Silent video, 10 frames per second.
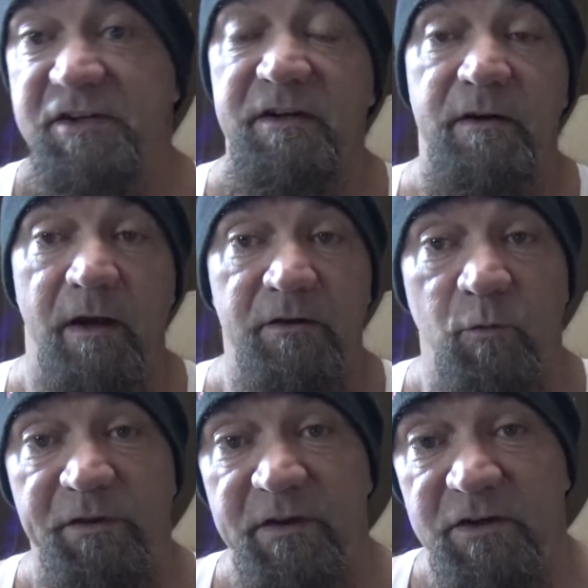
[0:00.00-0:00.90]
is not uh,
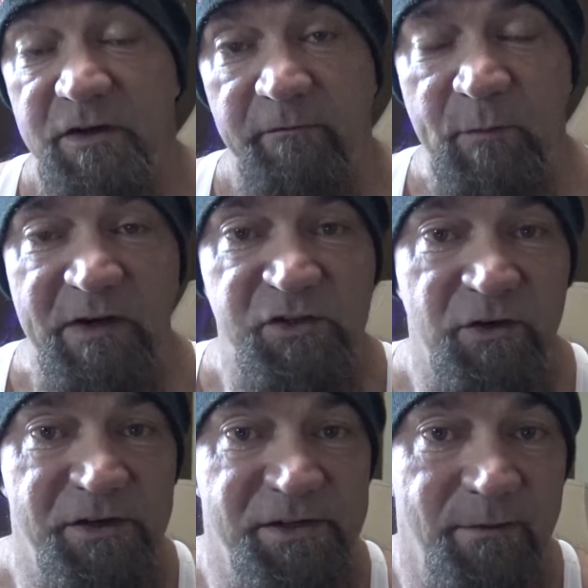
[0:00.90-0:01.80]
one thing. Everybody's
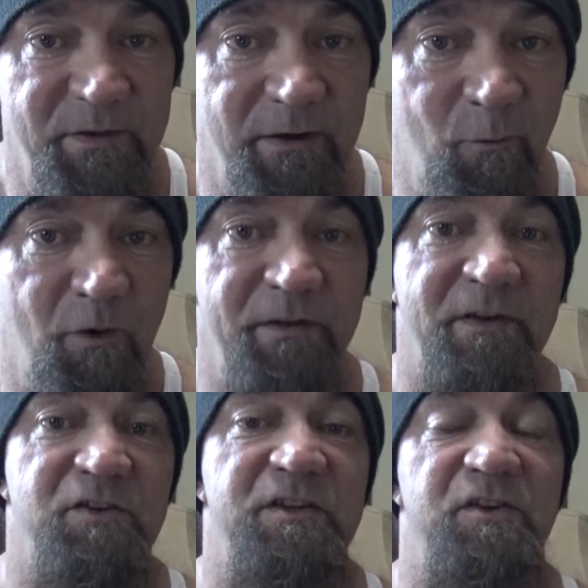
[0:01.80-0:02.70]
good at something, and one
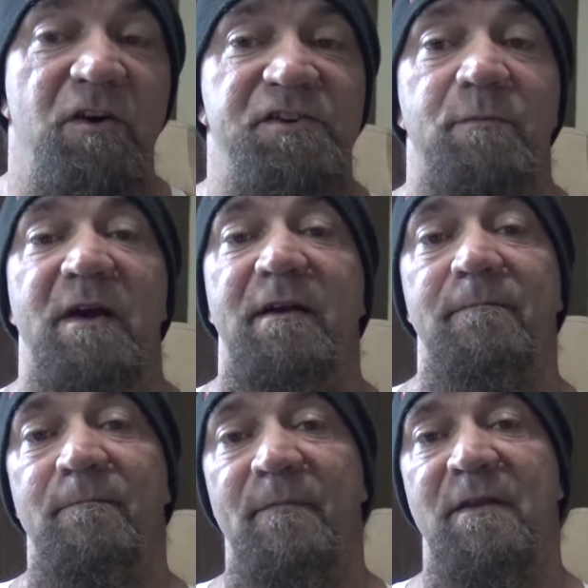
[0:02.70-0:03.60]
thing she's awesome at.
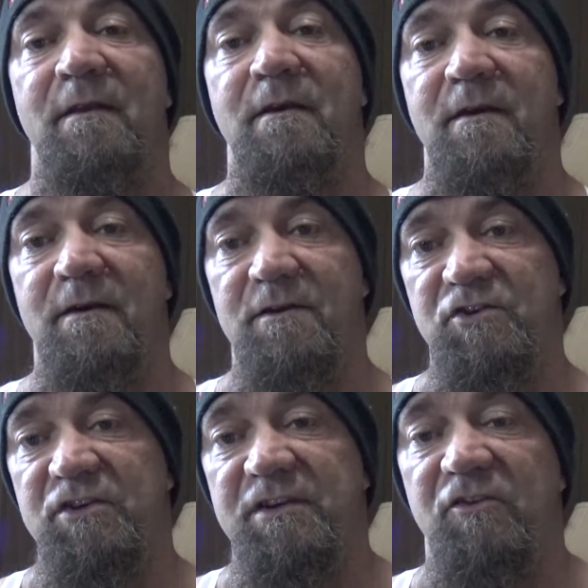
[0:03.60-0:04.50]

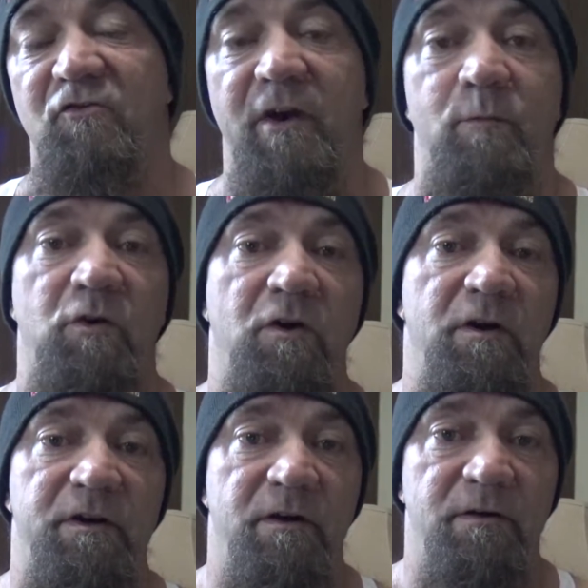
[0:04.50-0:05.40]
She's an incredible
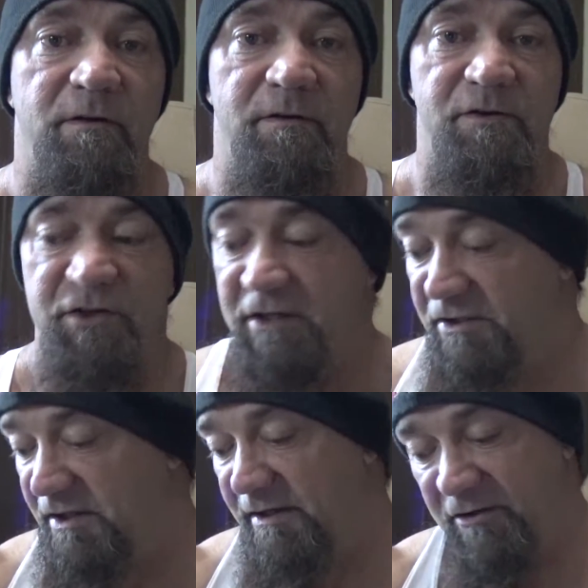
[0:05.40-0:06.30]
guard dog.
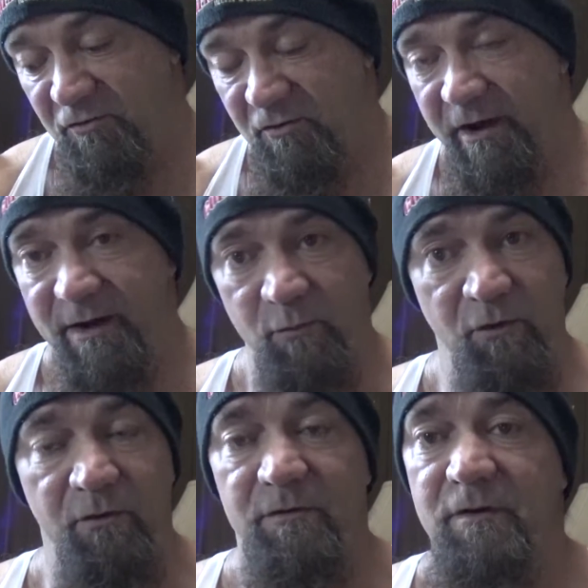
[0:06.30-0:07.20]
She's an
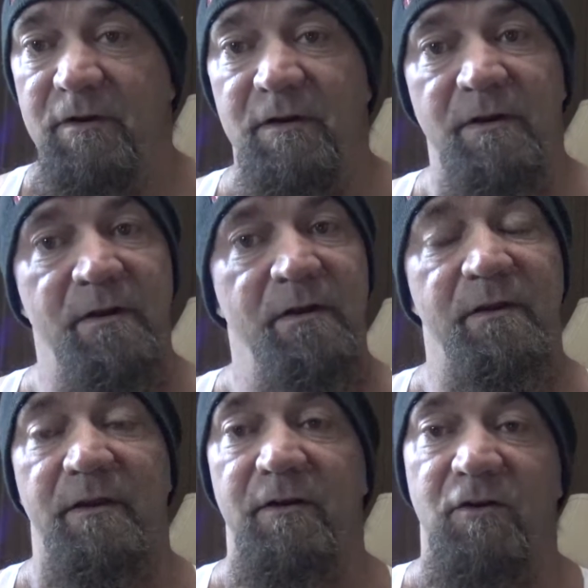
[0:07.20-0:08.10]
incredible,
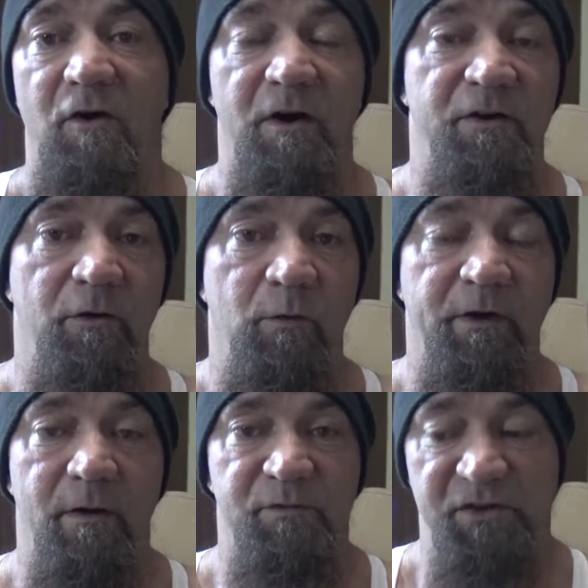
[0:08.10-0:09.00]
you know, guard dog. When
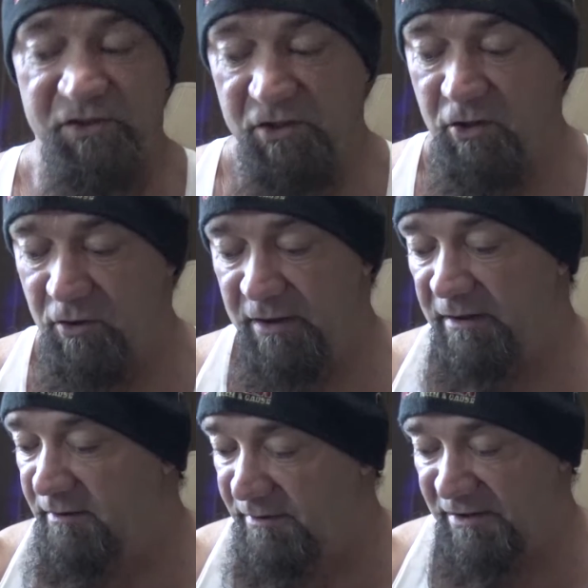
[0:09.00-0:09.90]
it comes to
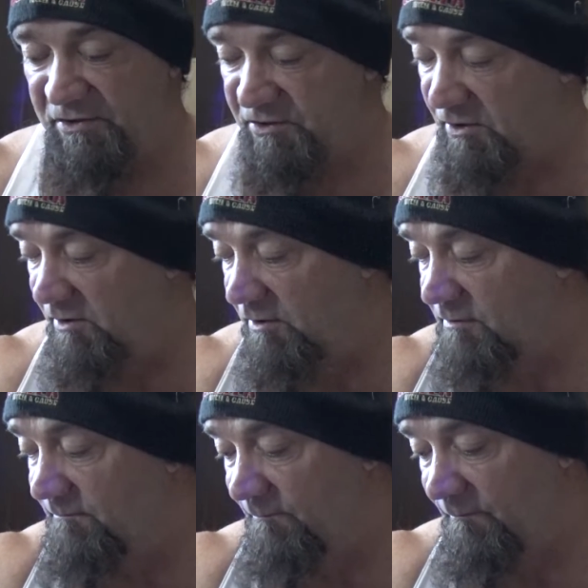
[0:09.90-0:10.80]
security, this
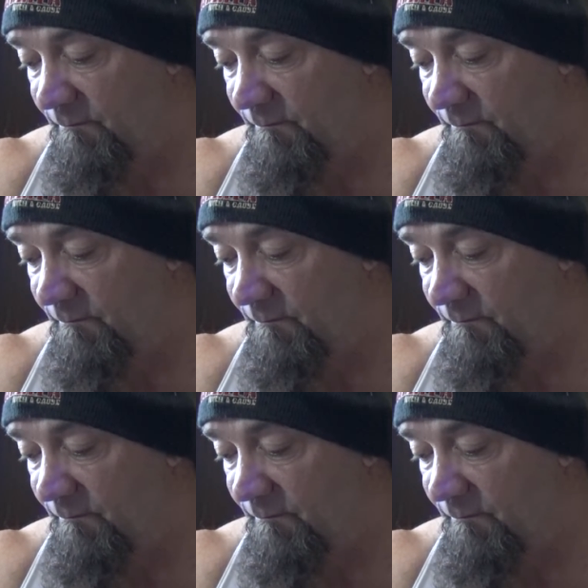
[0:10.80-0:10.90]
dog